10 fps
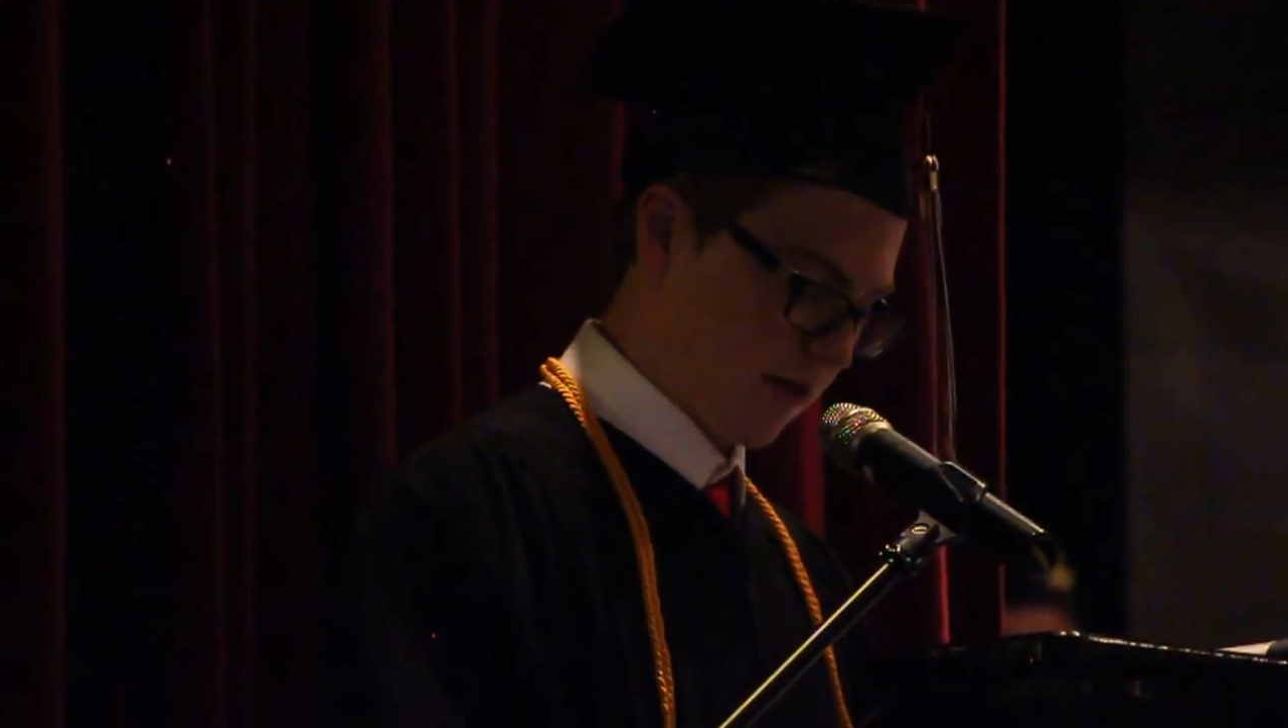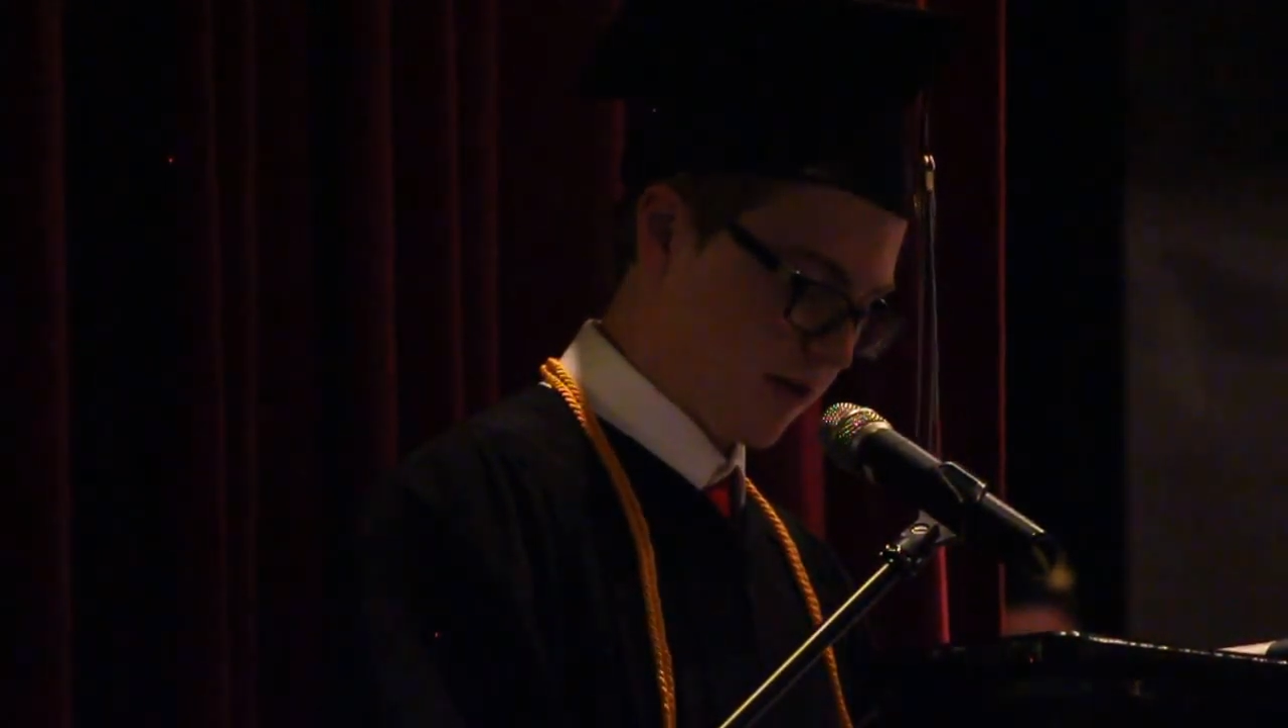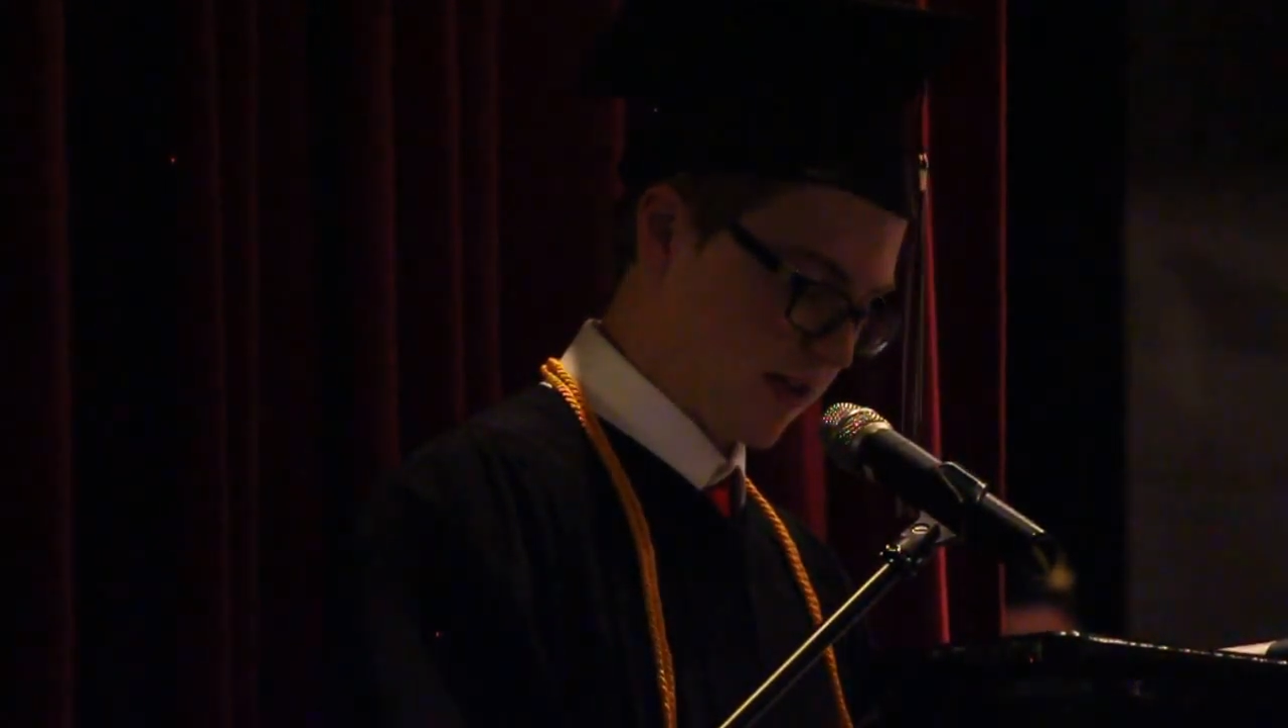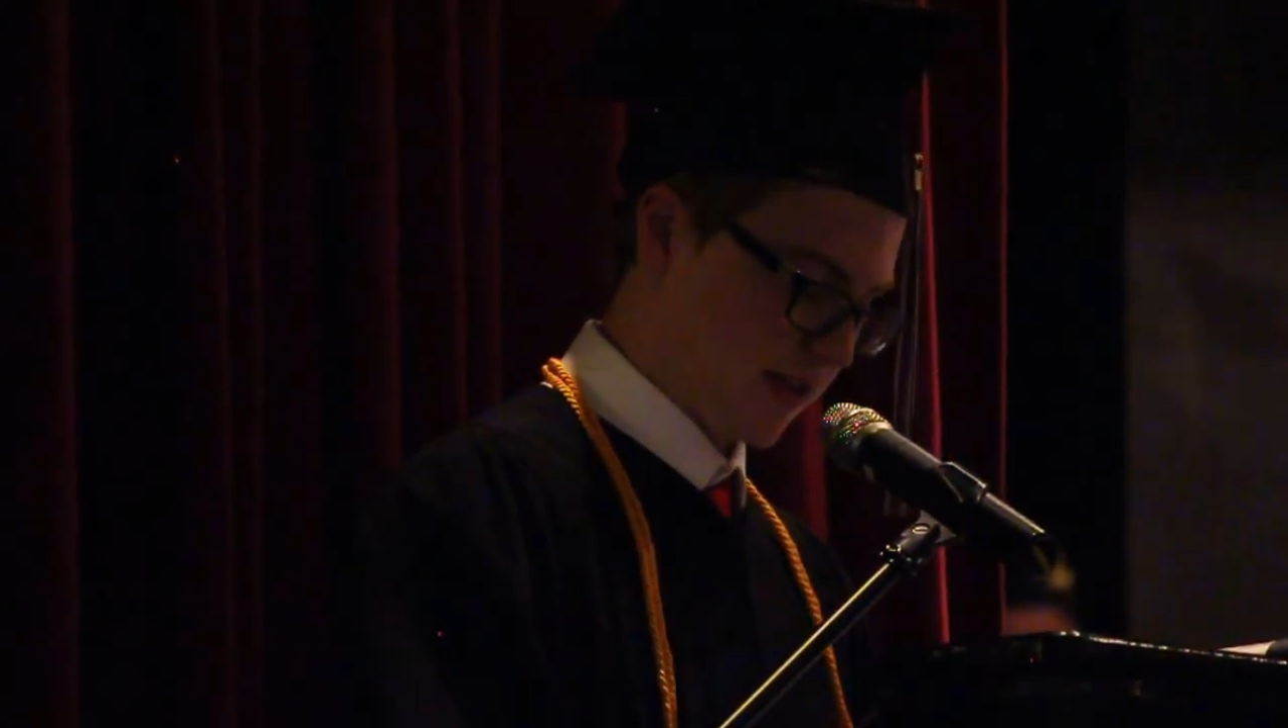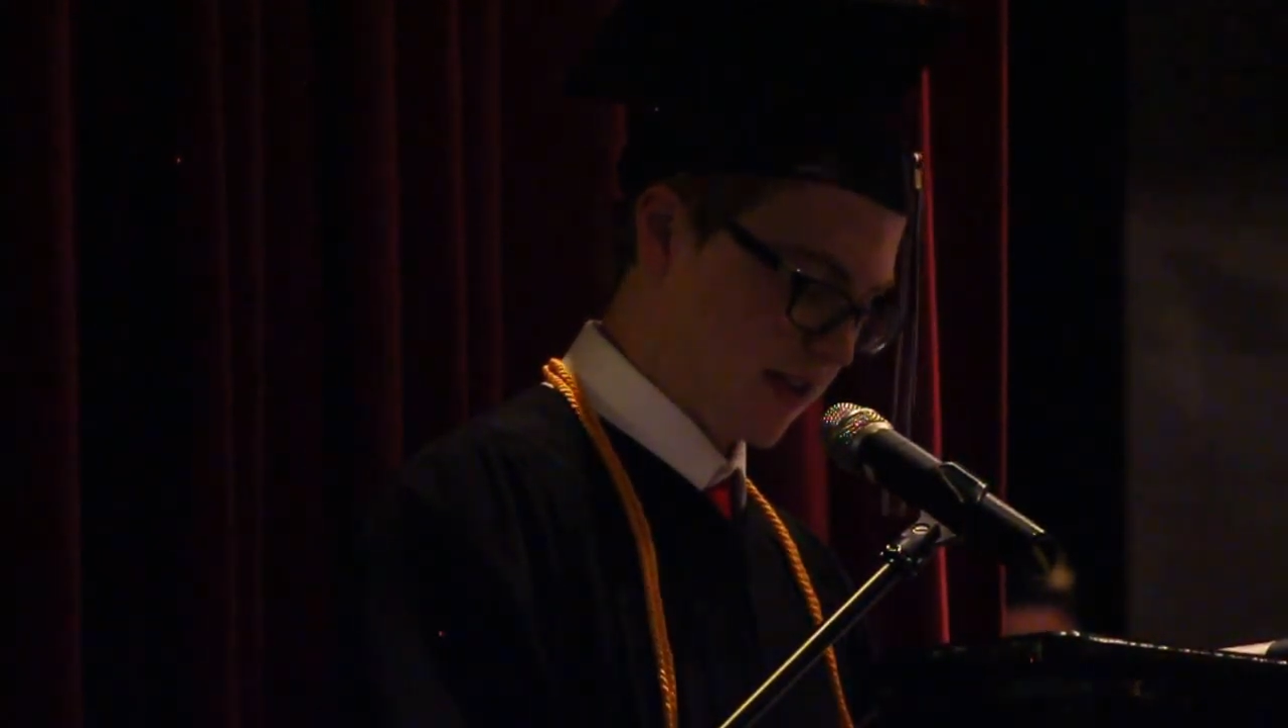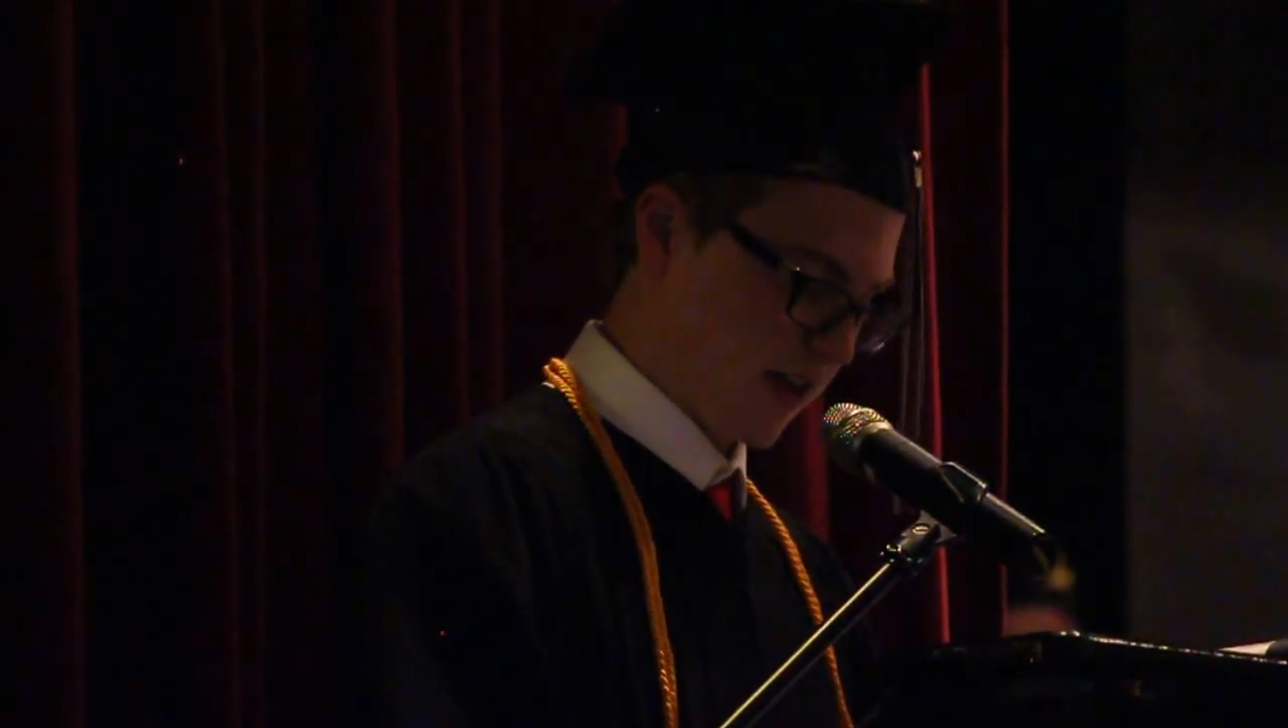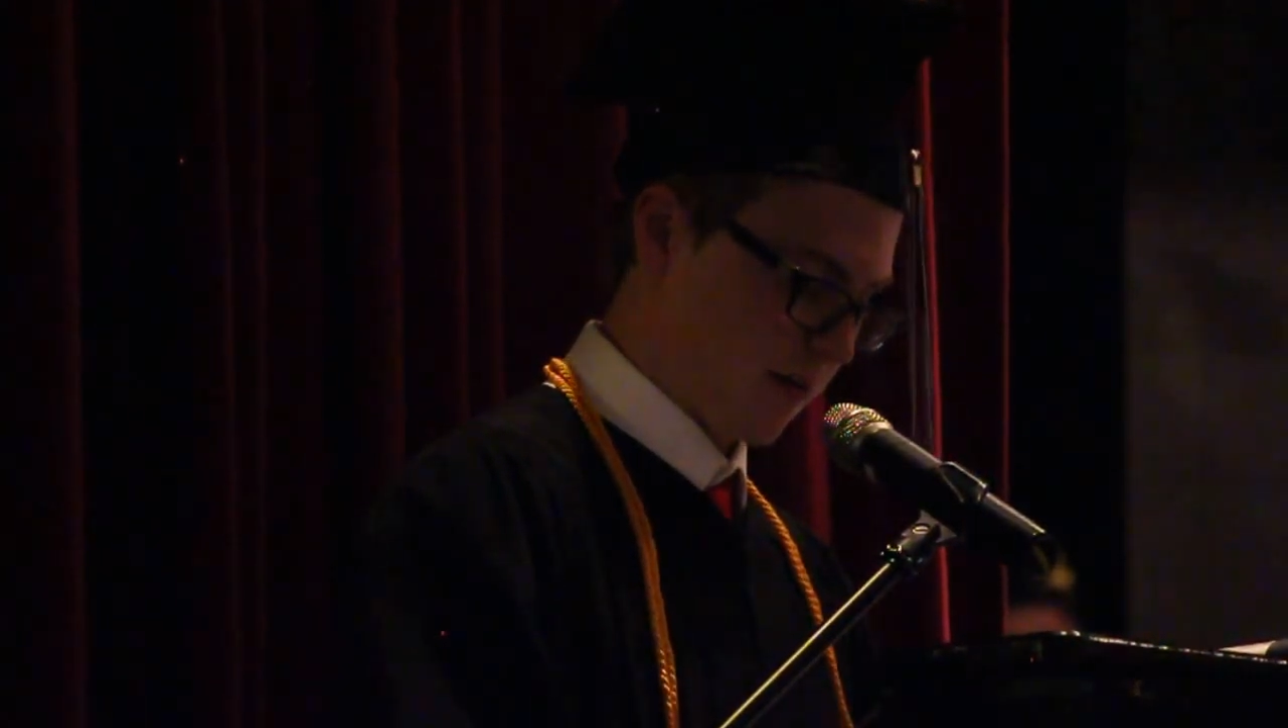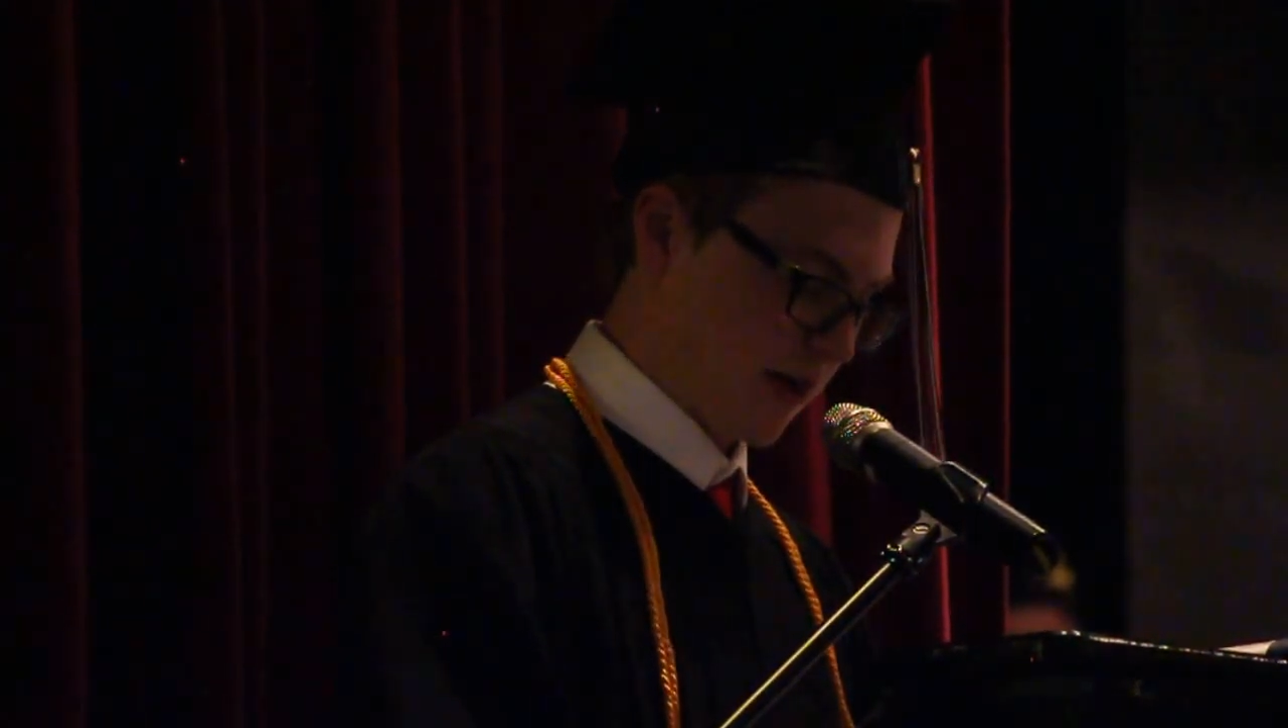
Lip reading: constantly telling